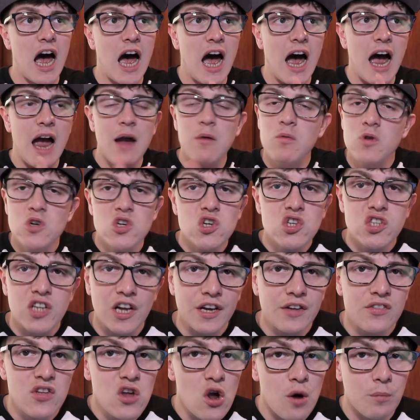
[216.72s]
I would just
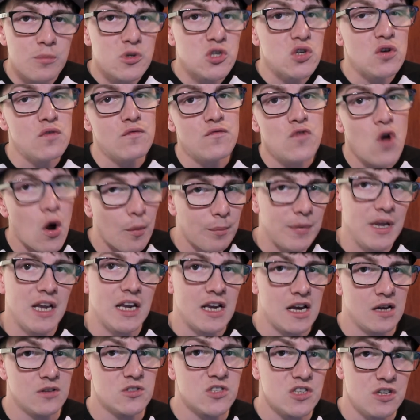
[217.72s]
like the option of not
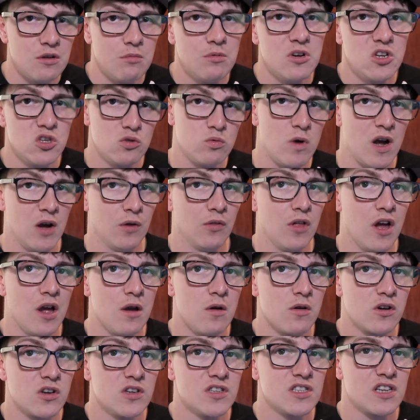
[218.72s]
being able to do it as well, though,
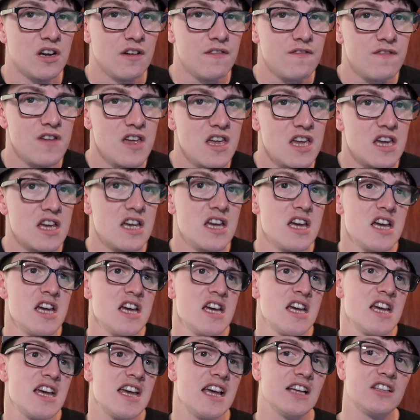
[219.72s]
because I think
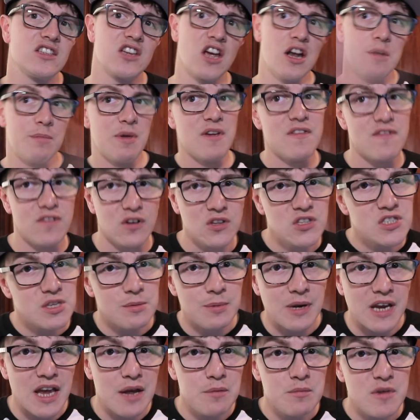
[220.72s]
it's going to be fun to
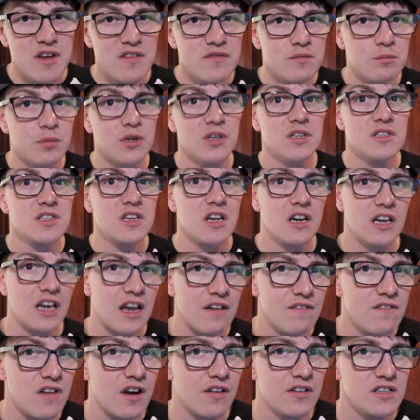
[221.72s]
begin with, but it's going to
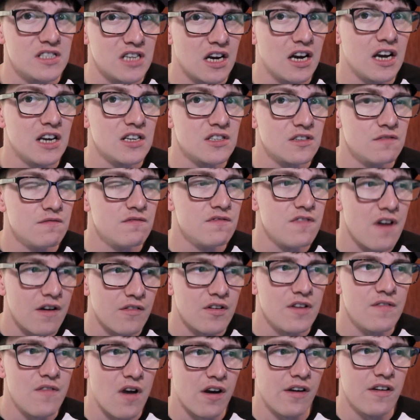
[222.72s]
get very tiresome
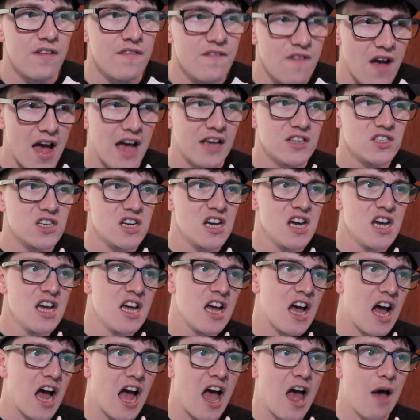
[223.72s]
very fast.
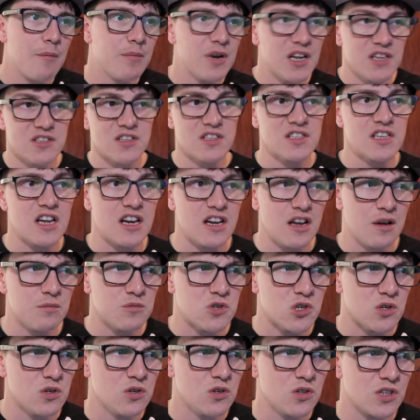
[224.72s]
But as I said, I'm
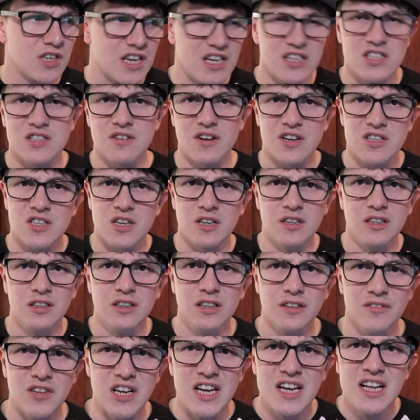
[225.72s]
sure kids are actually going
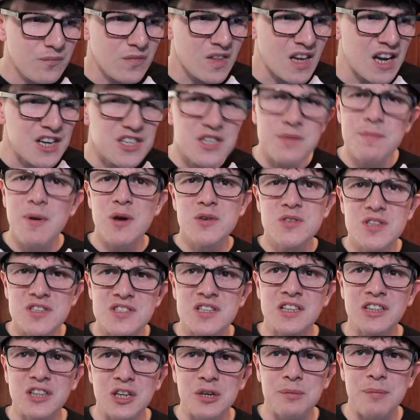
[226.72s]
to love it. I suppose
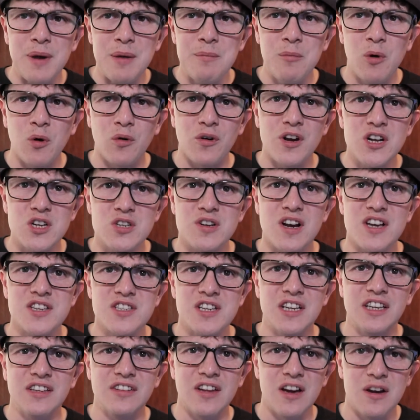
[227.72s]
it's a little bit more
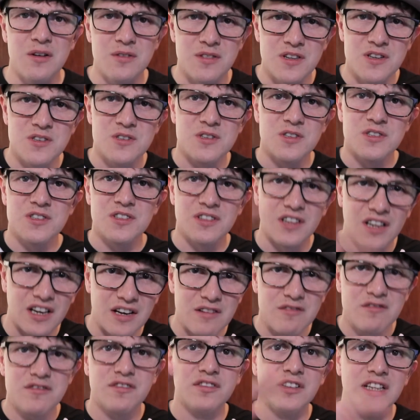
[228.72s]
interesting, though, than just
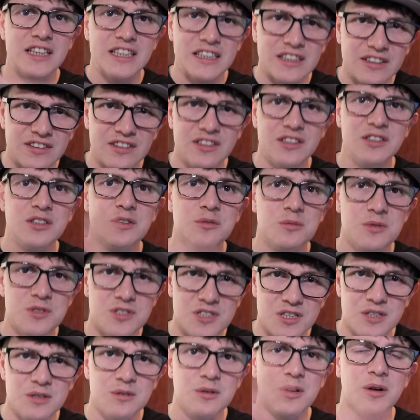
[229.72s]
like Fleck that you would
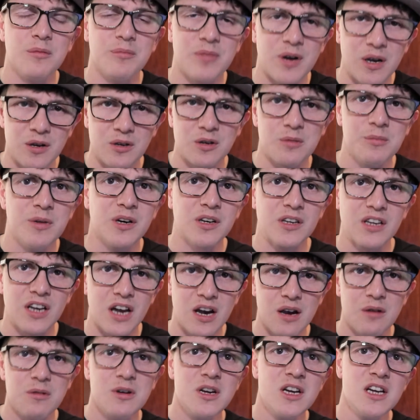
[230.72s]
do on Pokemon
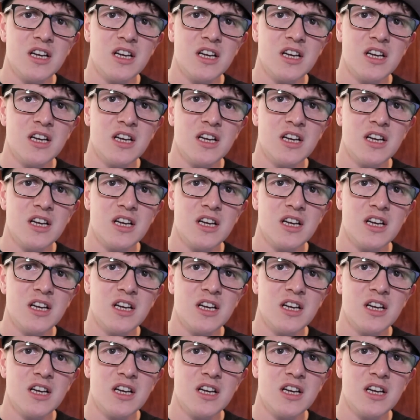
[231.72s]
Go.